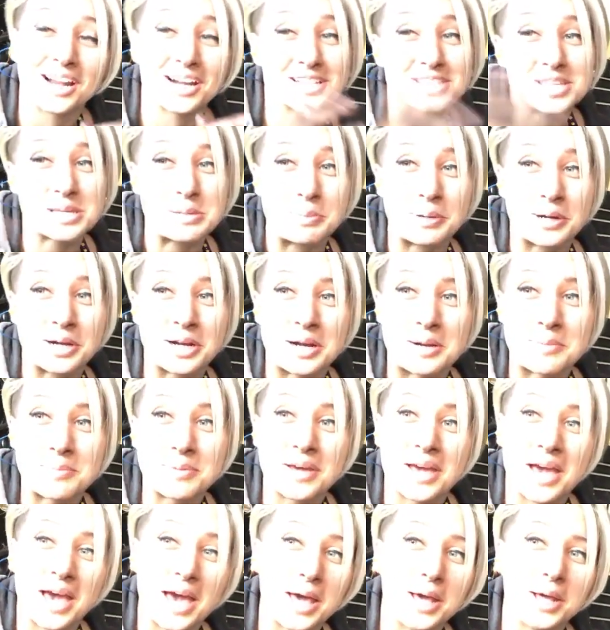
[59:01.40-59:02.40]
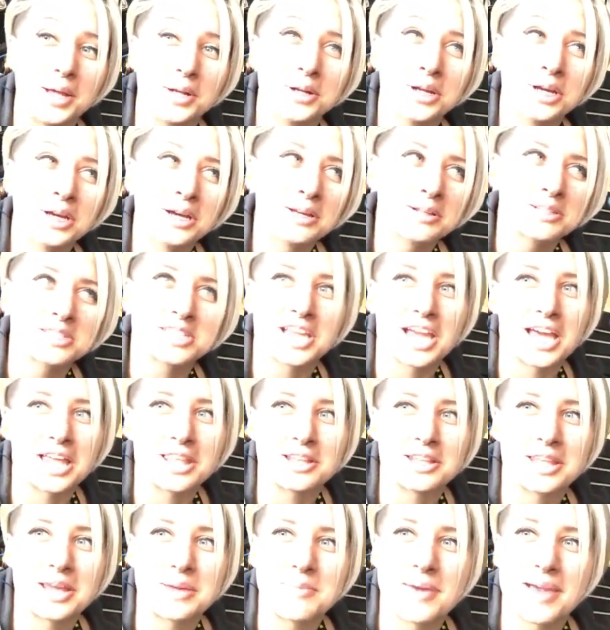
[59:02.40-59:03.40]
and I said perp, and
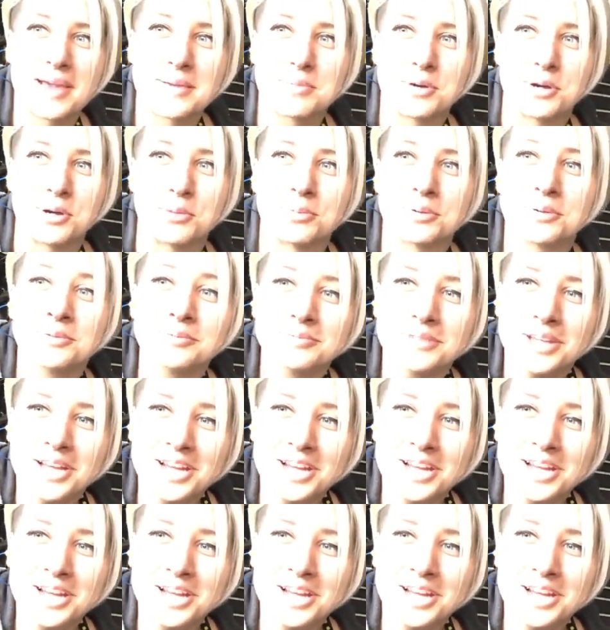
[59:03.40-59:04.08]
together they made poop.